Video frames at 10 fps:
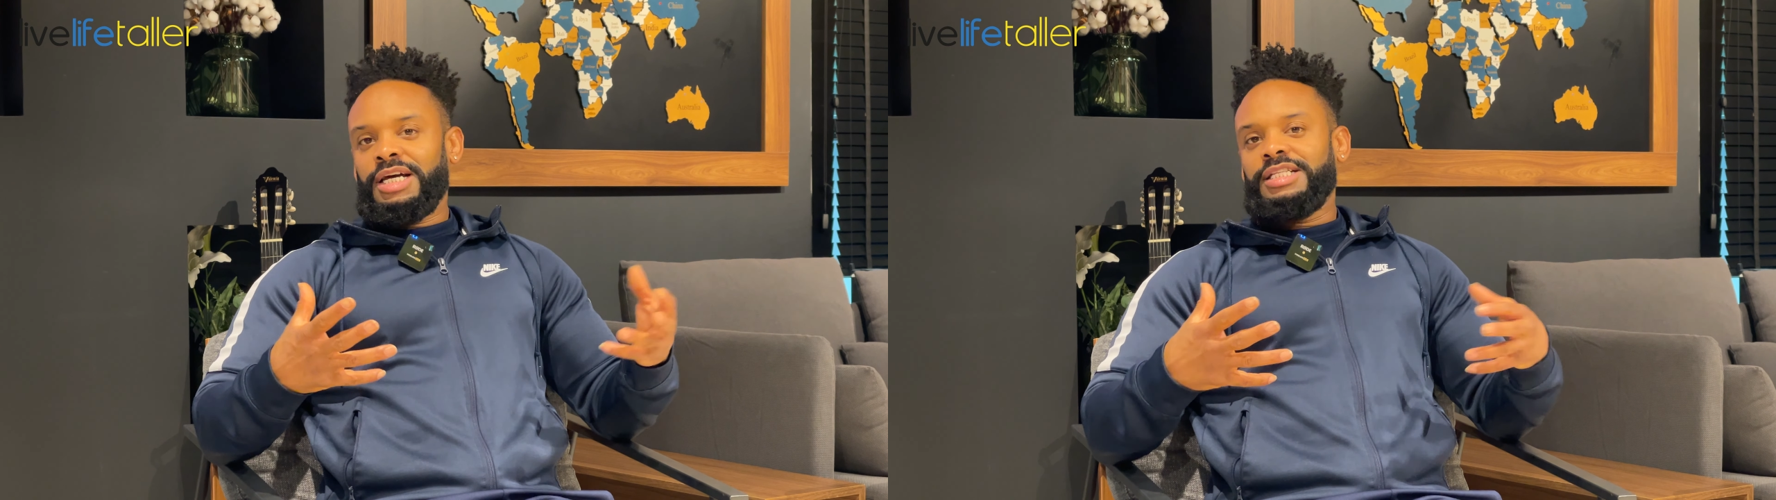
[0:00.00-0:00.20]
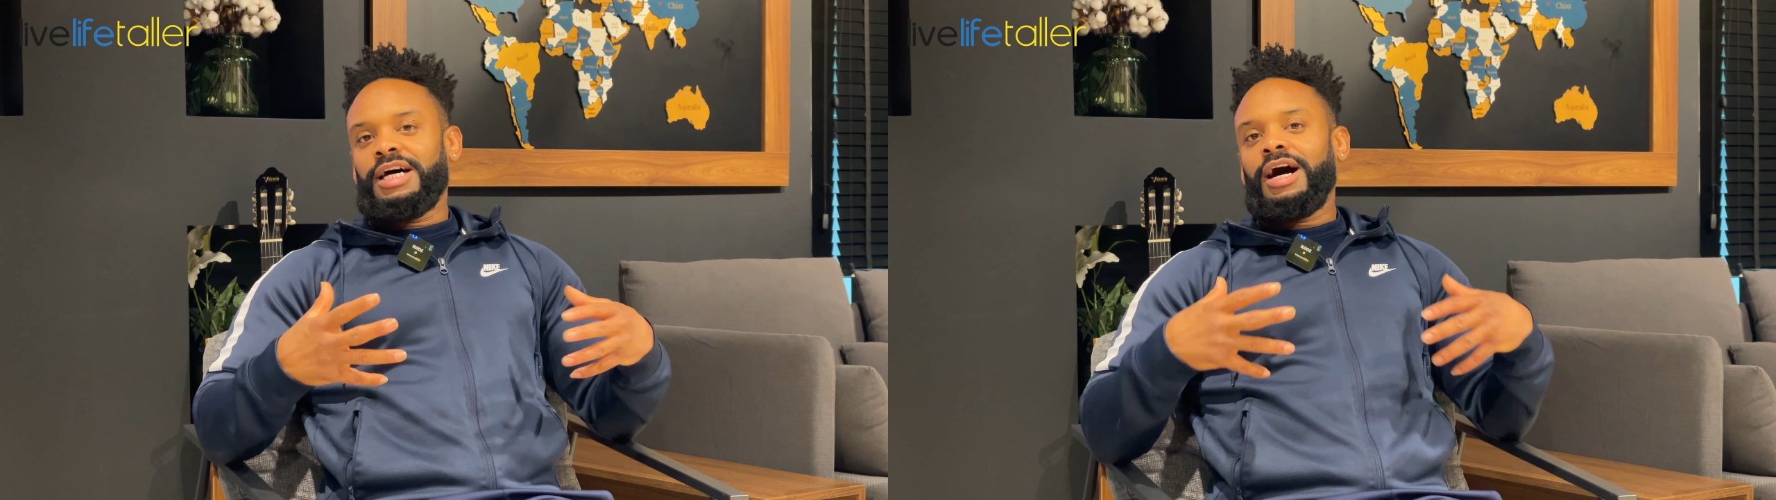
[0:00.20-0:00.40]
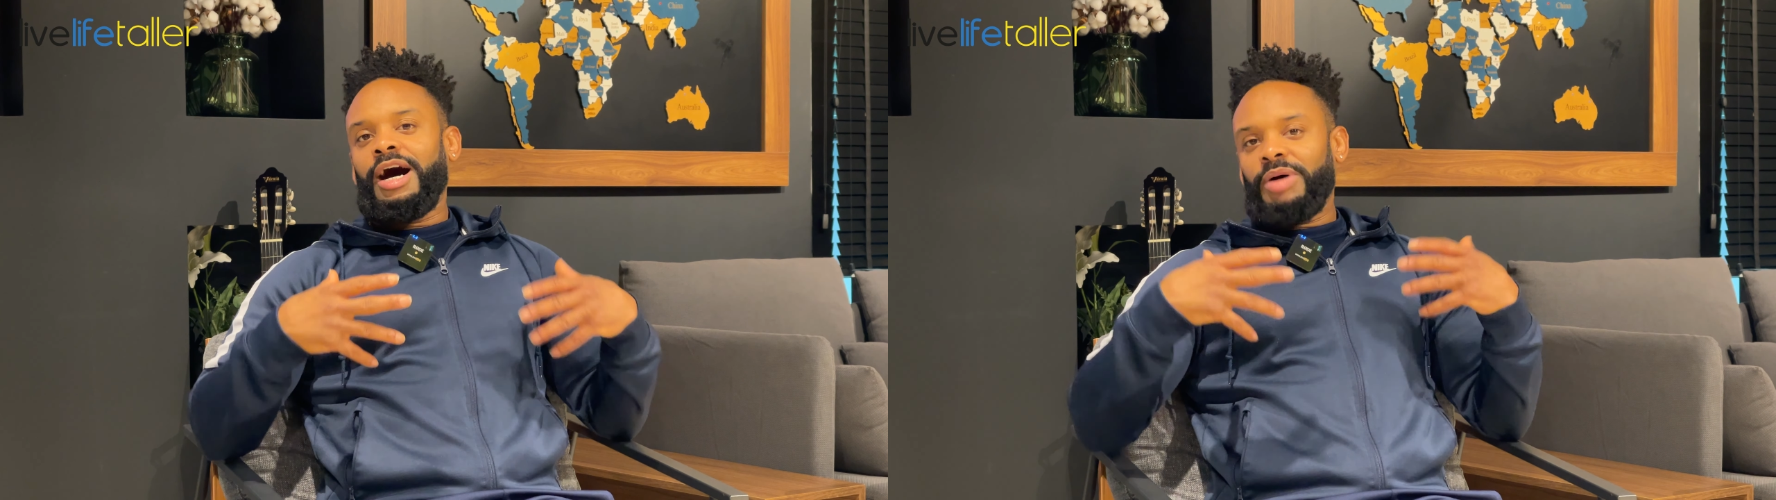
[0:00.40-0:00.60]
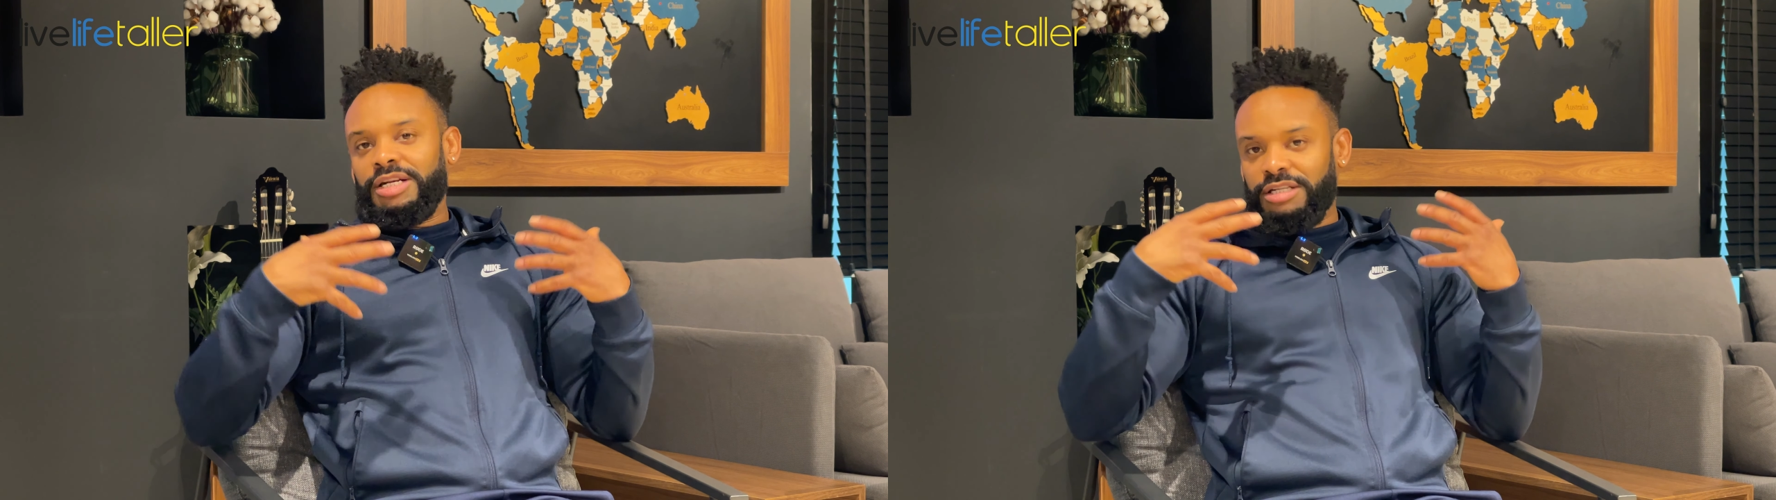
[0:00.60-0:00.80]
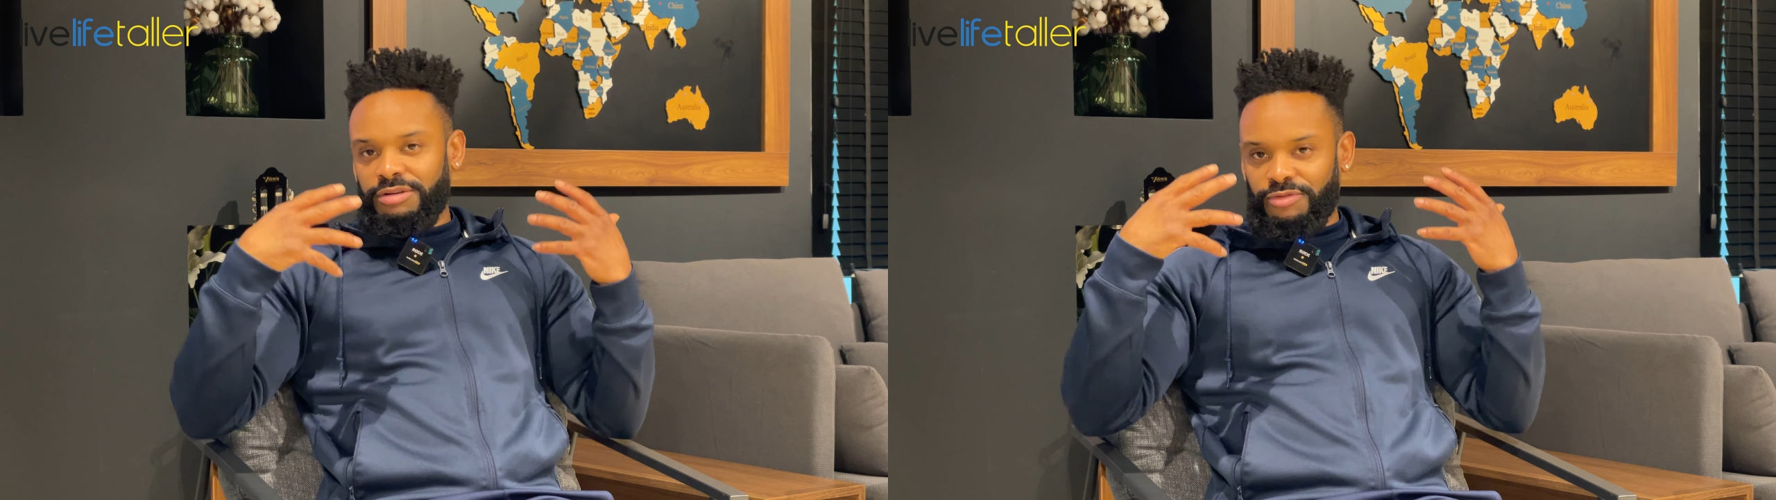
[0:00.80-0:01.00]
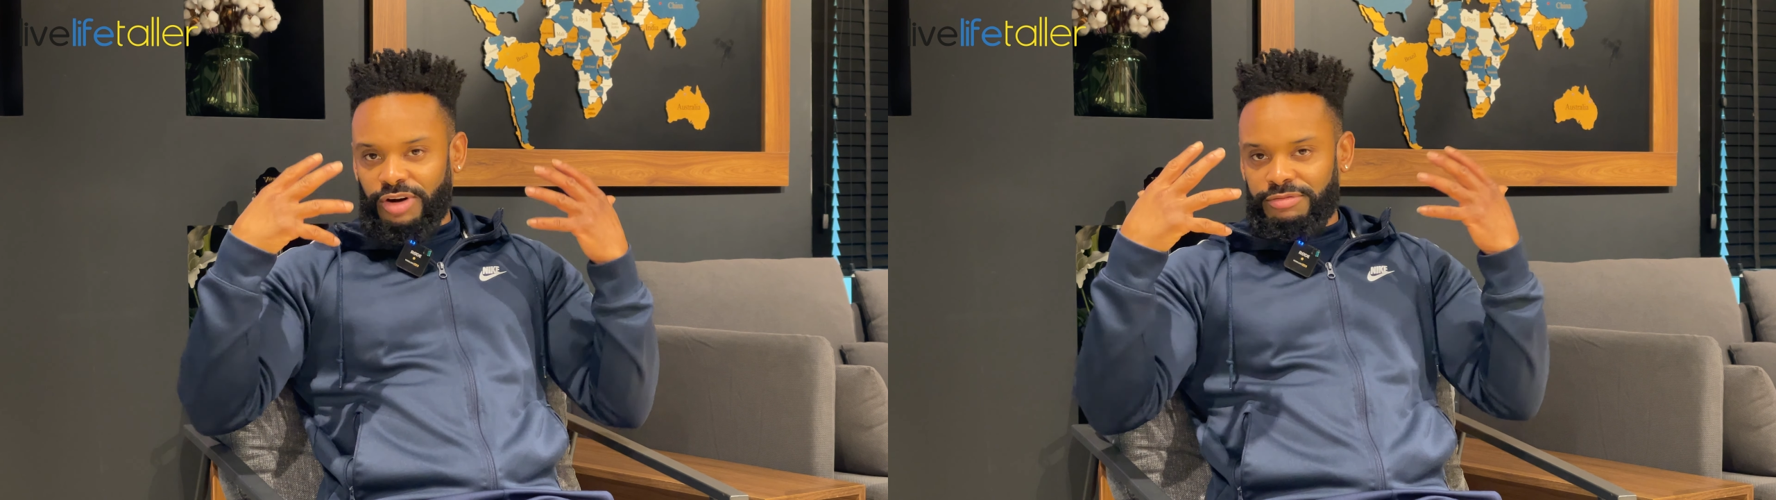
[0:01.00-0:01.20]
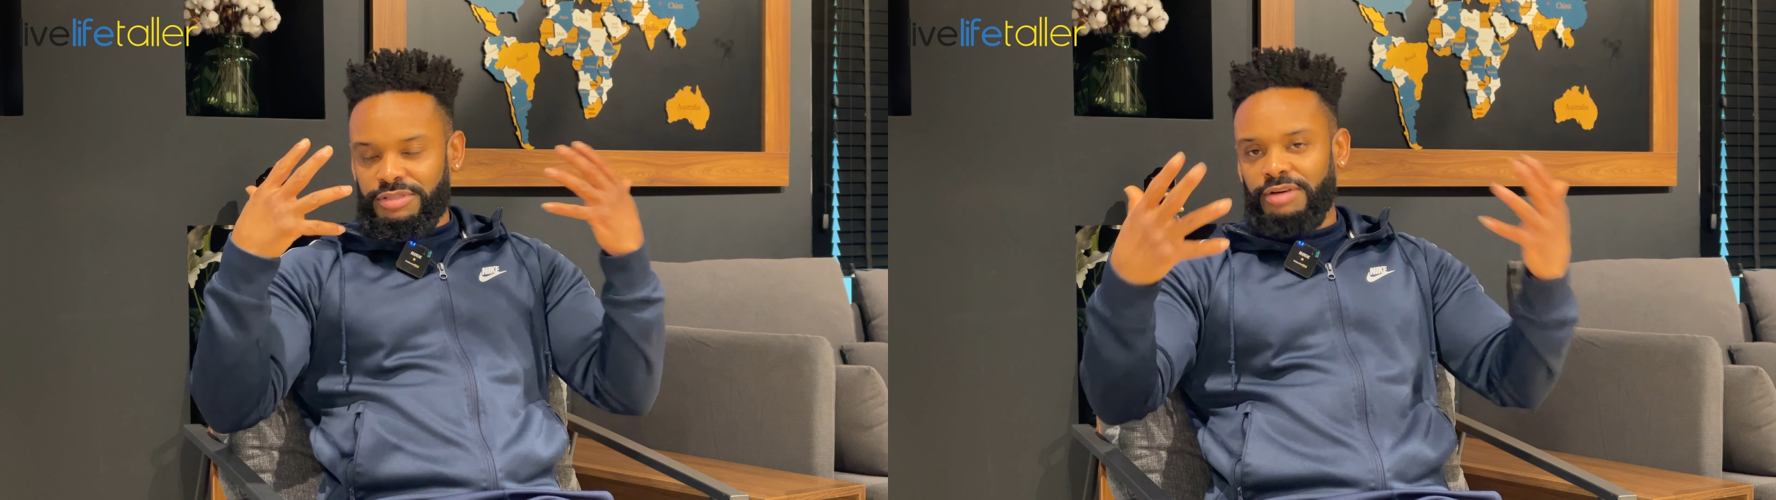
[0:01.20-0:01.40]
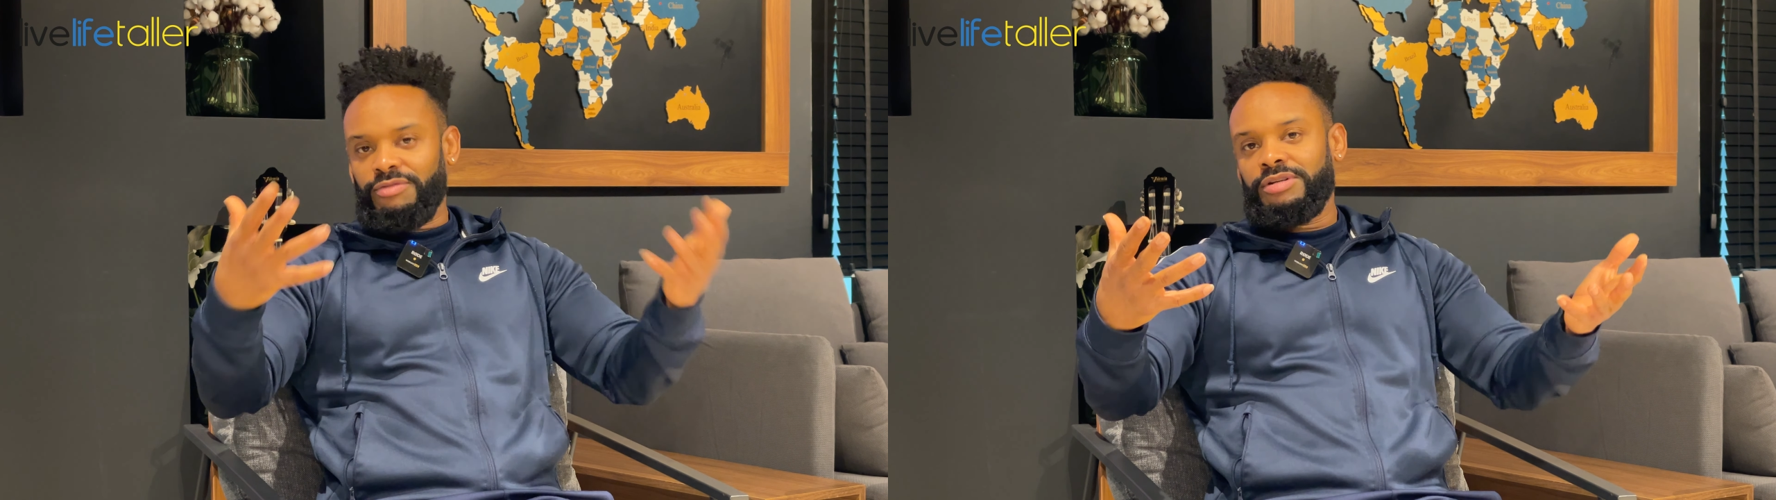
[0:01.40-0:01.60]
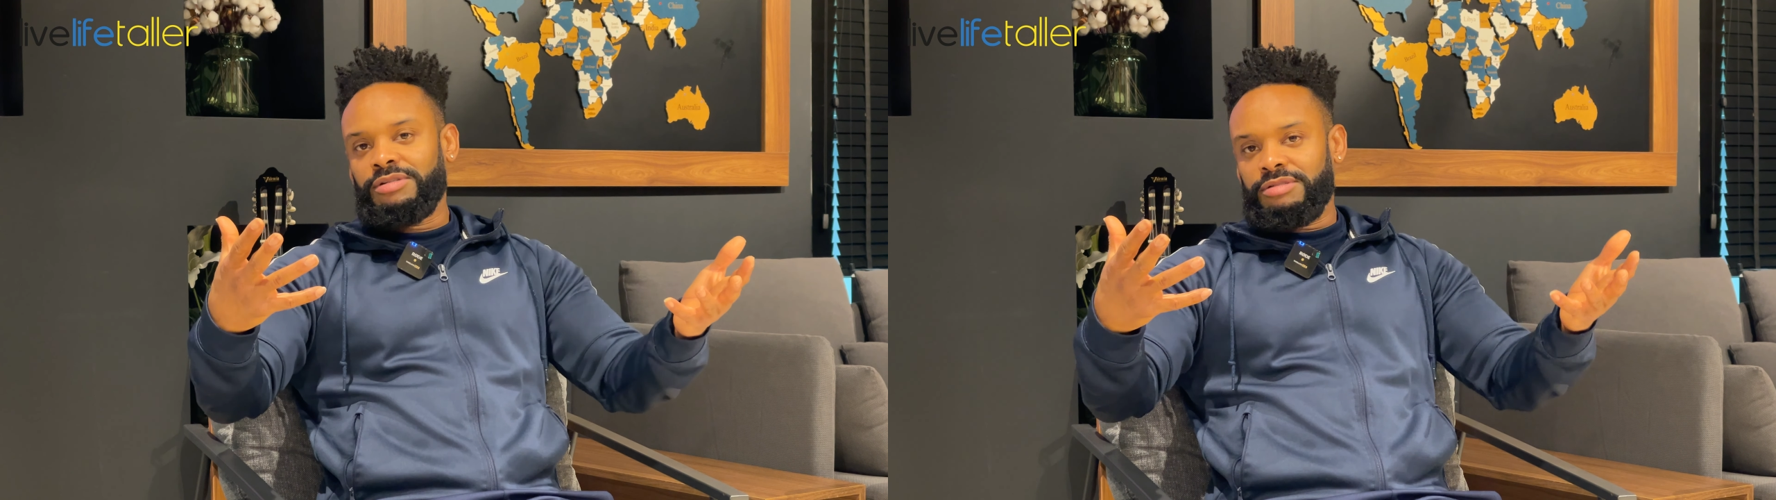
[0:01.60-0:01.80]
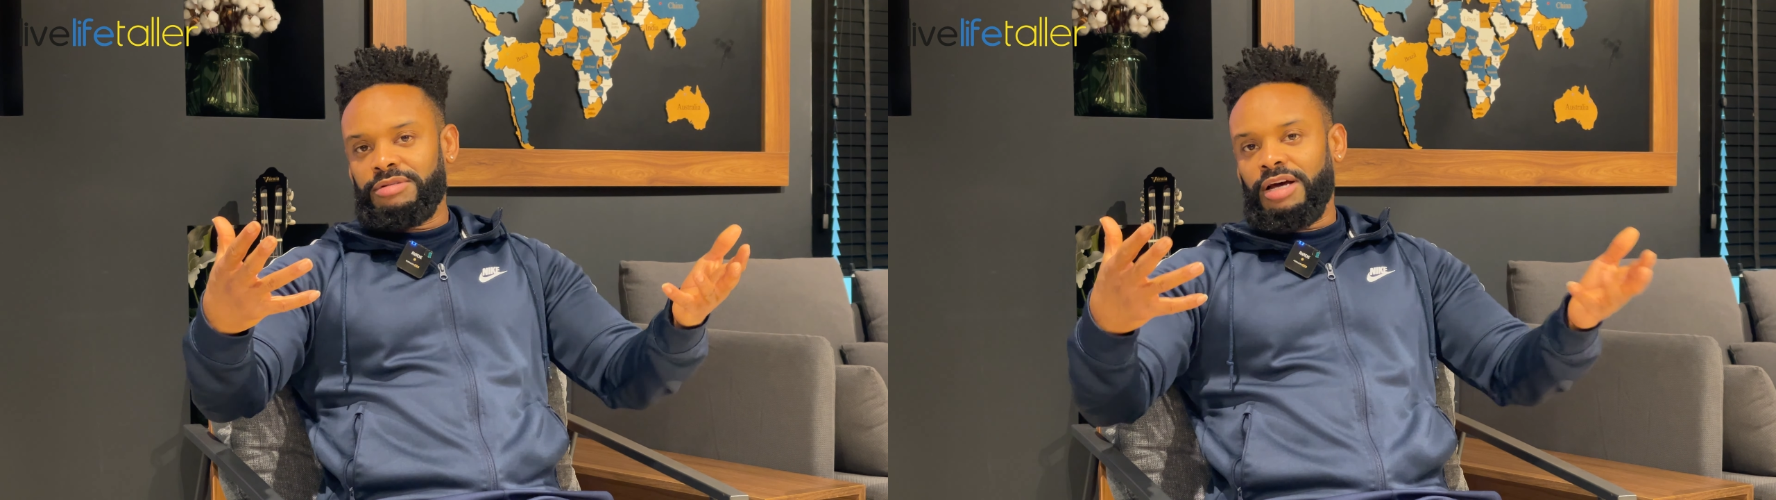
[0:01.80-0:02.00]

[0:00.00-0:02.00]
that I'm actually five seven